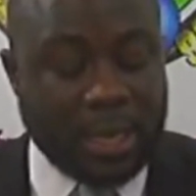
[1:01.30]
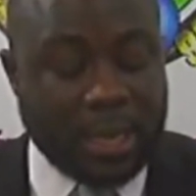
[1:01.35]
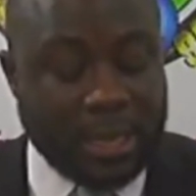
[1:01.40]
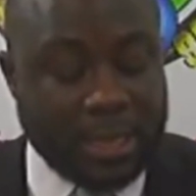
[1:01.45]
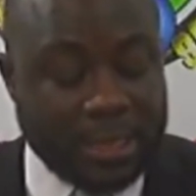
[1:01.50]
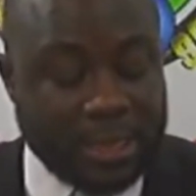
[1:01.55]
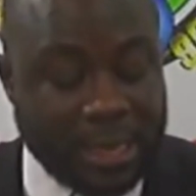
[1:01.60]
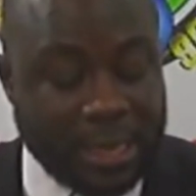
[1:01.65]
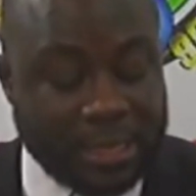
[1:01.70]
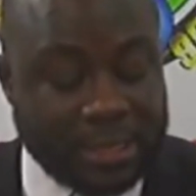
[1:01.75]

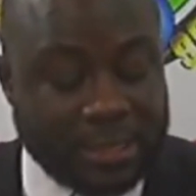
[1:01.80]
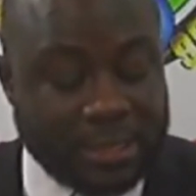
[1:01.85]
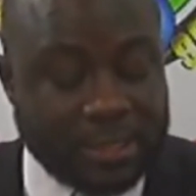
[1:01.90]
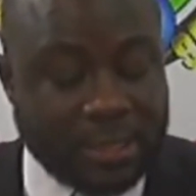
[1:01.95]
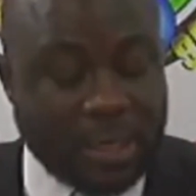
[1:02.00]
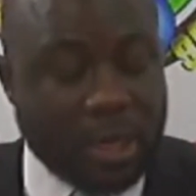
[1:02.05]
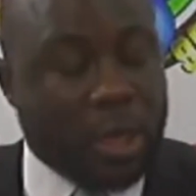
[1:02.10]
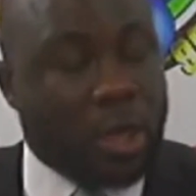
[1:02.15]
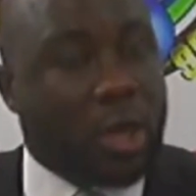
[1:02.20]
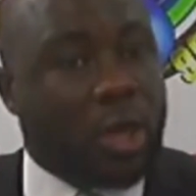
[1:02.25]
that
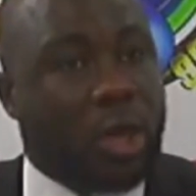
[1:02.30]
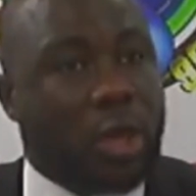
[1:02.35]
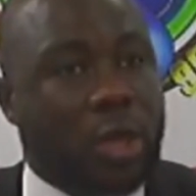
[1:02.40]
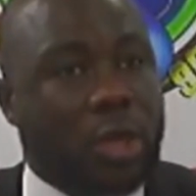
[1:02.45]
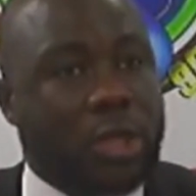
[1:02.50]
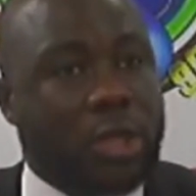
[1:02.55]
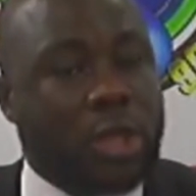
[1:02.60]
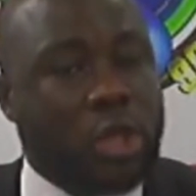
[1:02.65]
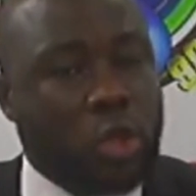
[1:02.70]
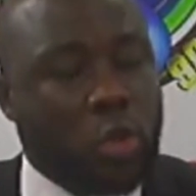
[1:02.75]

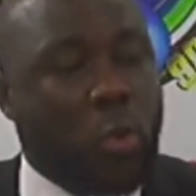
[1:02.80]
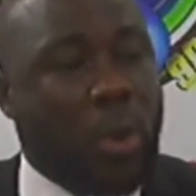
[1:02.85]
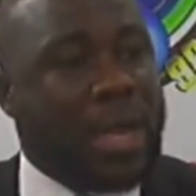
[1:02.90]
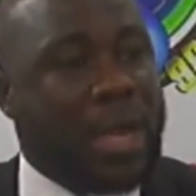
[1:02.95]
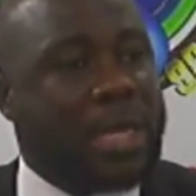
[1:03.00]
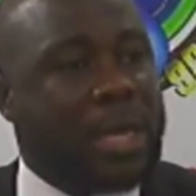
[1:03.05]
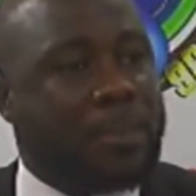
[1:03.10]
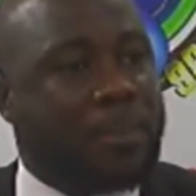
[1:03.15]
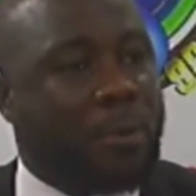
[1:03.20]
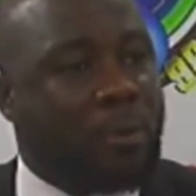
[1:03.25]
the
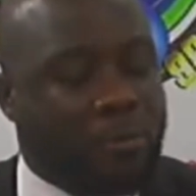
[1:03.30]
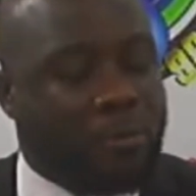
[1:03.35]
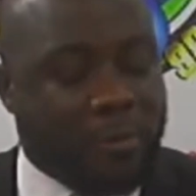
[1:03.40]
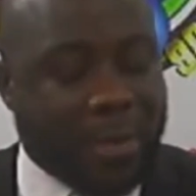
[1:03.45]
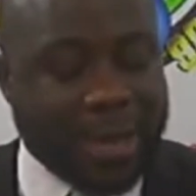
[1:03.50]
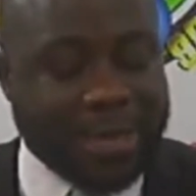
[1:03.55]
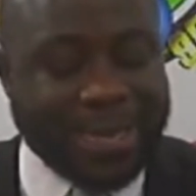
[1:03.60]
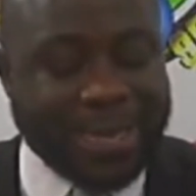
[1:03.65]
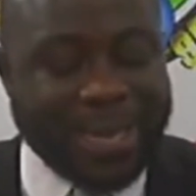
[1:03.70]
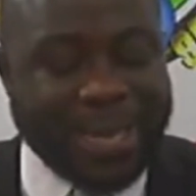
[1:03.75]
UN they
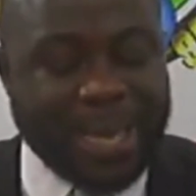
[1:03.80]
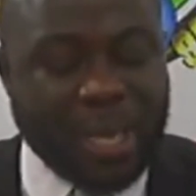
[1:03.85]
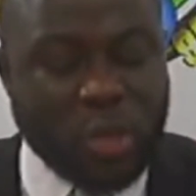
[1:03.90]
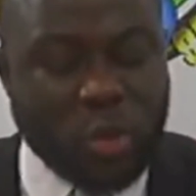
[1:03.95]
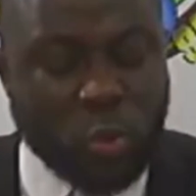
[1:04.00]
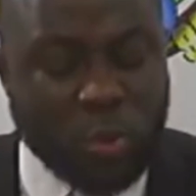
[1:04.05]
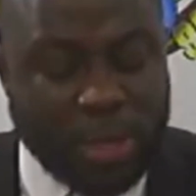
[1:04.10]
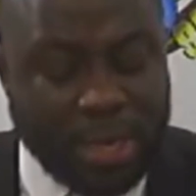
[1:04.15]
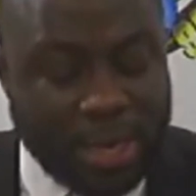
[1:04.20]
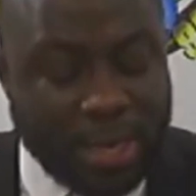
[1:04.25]
provide a
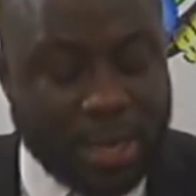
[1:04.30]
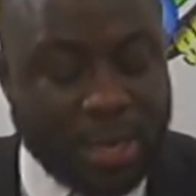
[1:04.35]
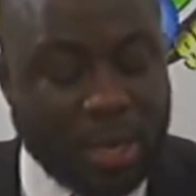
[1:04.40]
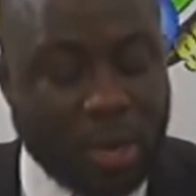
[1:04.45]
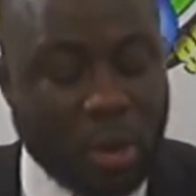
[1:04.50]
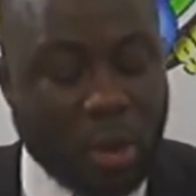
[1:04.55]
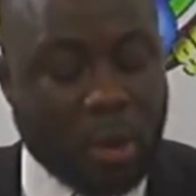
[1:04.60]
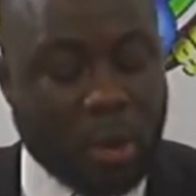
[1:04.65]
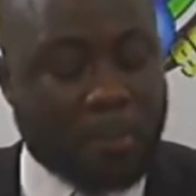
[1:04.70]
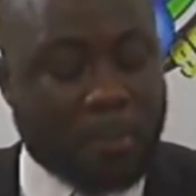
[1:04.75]
unique
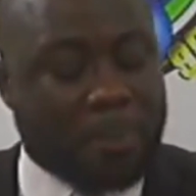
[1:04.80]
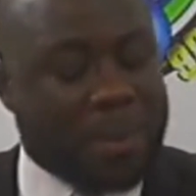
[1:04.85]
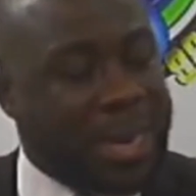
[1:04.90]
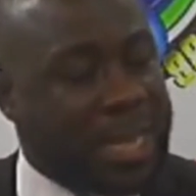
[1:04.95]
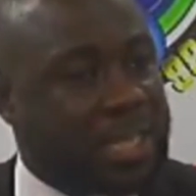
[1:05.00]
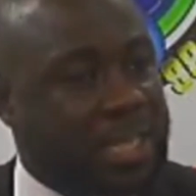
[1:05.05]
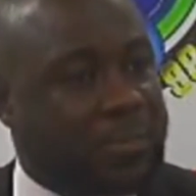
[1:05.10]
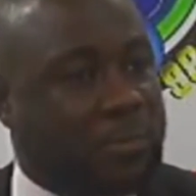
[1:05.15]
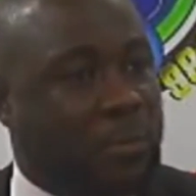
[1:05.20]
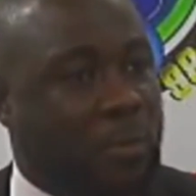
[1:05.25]

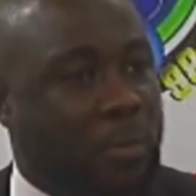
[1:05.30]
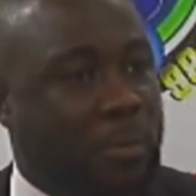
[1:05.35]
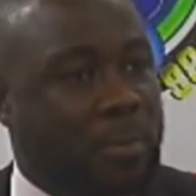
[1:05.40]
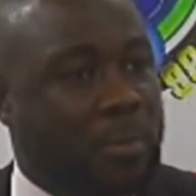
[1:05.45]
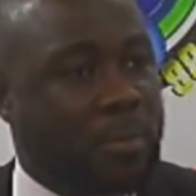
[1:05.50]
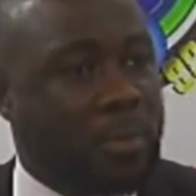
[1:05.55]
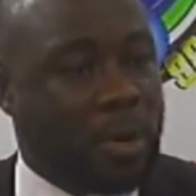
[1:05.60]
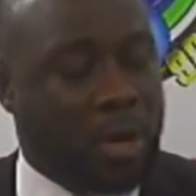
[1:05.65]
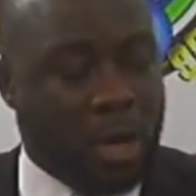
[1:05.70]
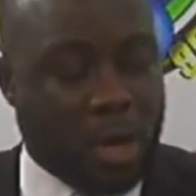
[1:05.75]
platform
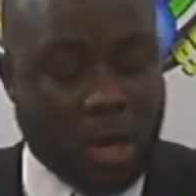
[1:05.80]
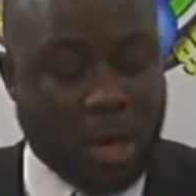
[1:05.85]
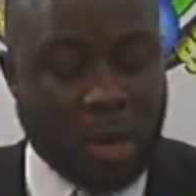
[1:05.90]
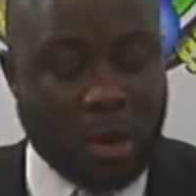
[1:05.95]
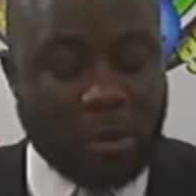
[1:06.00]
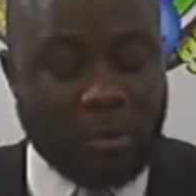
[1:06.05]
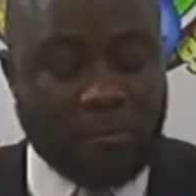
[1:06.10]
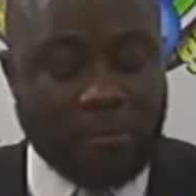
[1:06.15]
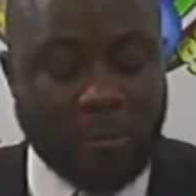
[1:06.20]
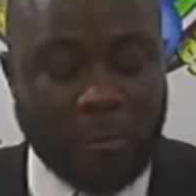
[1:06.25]

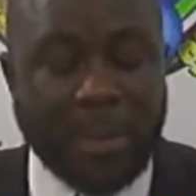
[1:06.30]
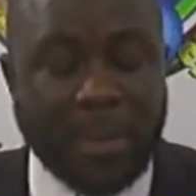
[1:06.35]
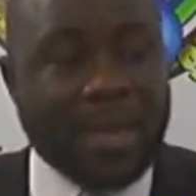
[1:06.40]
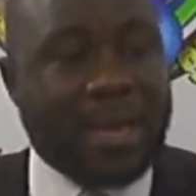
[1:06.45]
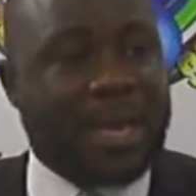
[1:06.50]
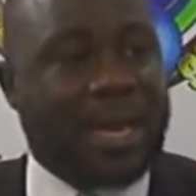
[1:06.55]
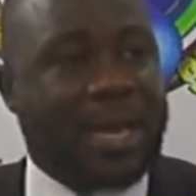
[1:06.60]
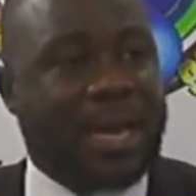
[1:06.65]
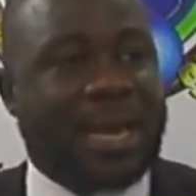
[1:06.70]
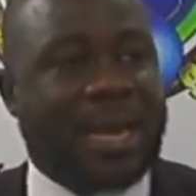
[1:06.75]
for
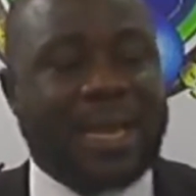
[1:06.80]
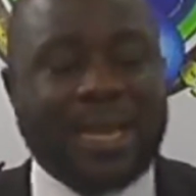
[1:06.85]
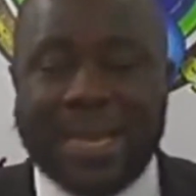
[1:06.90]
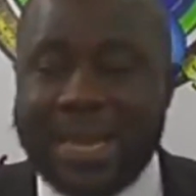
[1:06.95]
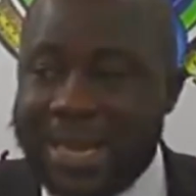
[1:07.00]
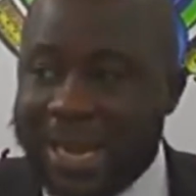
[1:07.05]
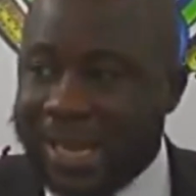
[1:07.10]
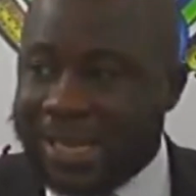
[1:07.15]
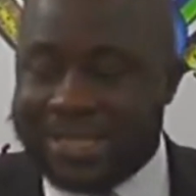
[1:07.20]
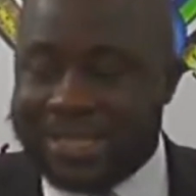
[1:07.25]
make
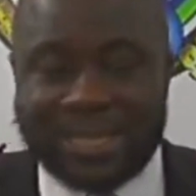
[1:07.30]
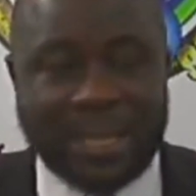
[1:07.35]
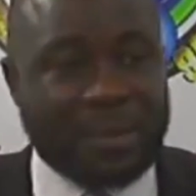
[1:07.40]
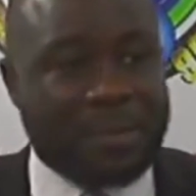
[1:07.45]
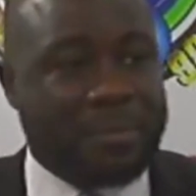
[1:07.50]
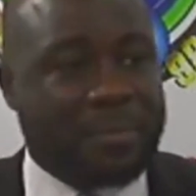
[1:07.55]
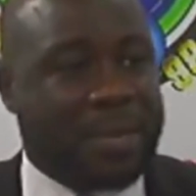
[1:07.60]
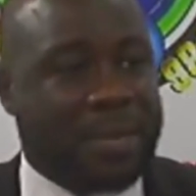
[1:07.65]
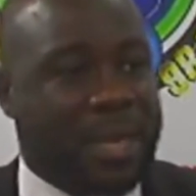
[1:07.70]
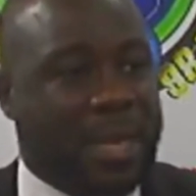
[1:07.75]
leaders
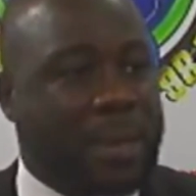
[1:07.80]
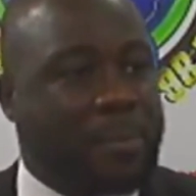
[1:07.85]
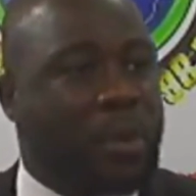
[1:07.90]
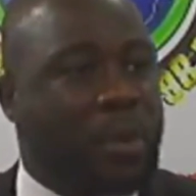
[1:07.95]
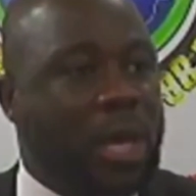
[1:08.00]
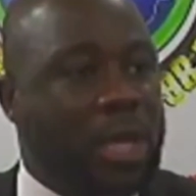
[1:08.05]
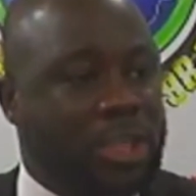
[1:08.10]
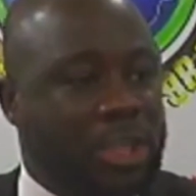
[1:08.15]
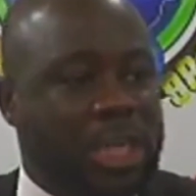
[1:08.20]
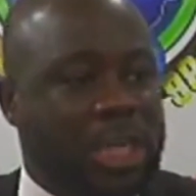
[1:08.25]
them they able
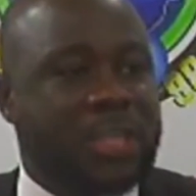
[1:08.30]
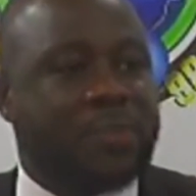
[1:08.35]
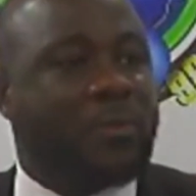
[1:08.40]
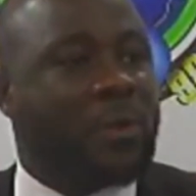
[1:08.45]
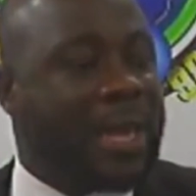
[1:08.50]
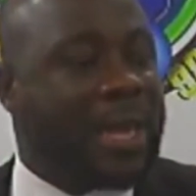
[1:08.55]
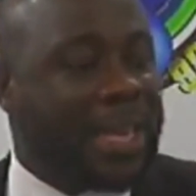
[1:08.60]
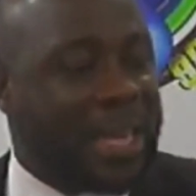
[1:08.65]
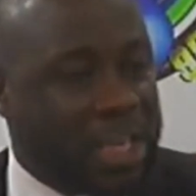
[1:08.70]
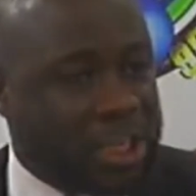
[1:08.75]
to get chance
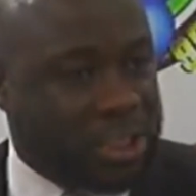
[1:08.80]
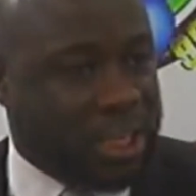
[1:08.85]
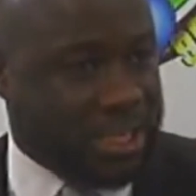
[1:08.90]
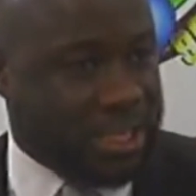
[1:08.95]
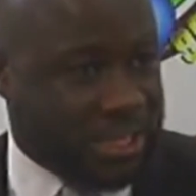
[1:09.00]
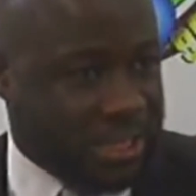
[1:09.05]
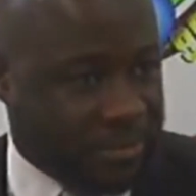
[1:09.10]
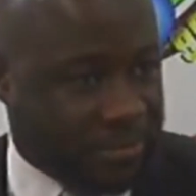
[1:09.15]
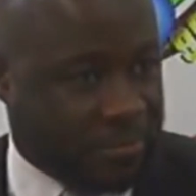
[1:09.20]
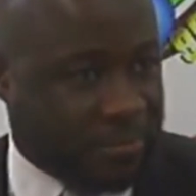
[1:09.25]
for engage
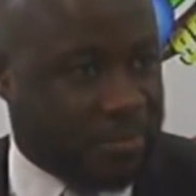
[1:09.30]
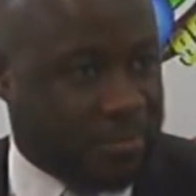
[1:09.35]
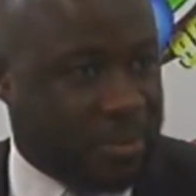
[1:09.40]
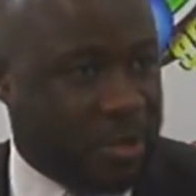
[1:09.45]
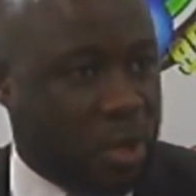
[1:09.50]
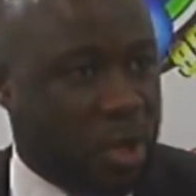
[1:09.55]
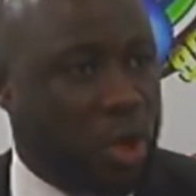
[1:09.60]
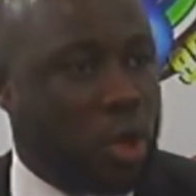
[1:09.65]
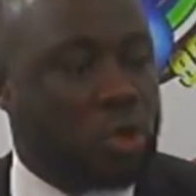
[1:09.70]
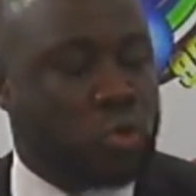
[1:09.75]
themselves
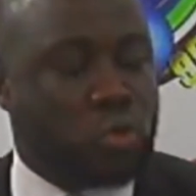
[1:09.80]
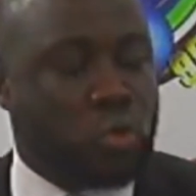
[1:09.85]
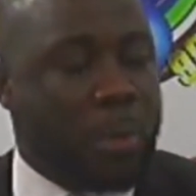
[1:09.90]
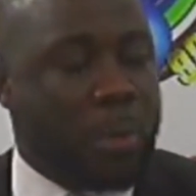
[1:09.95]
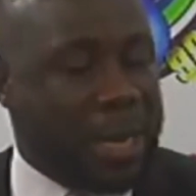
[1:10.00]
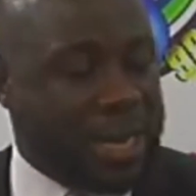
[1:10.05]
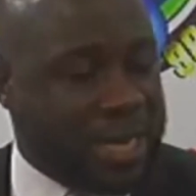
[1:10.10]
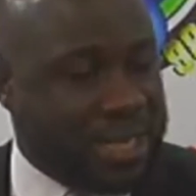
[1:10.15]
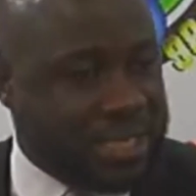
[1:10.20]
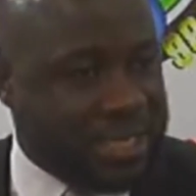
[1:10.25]
through
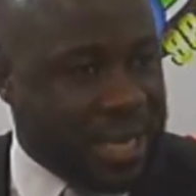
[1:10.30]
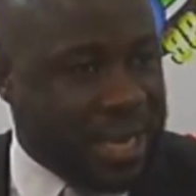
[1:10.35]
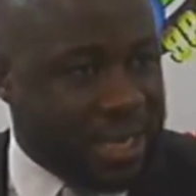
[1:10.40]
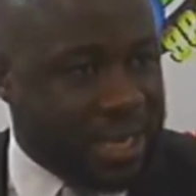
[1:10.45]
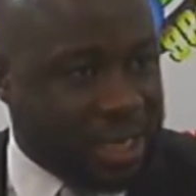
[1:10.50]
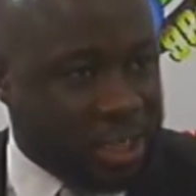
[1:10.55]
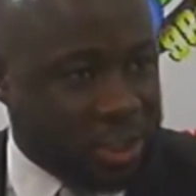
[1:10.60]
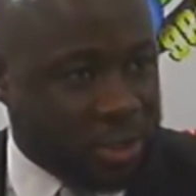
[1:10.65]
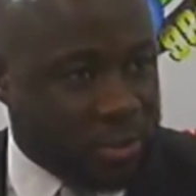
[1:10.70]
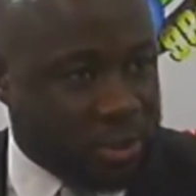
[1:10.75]
bilateral
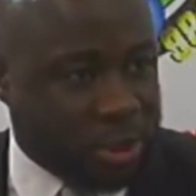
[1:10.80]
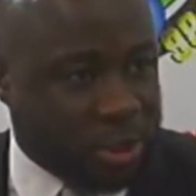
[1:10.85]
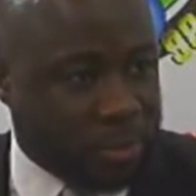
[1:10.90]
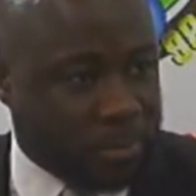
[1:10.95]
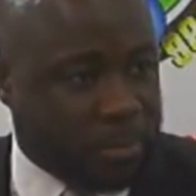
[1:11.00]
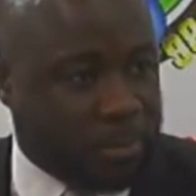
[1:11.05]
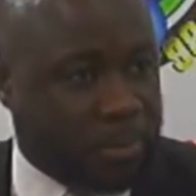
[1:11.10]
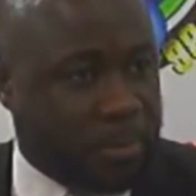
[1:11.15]
relationship.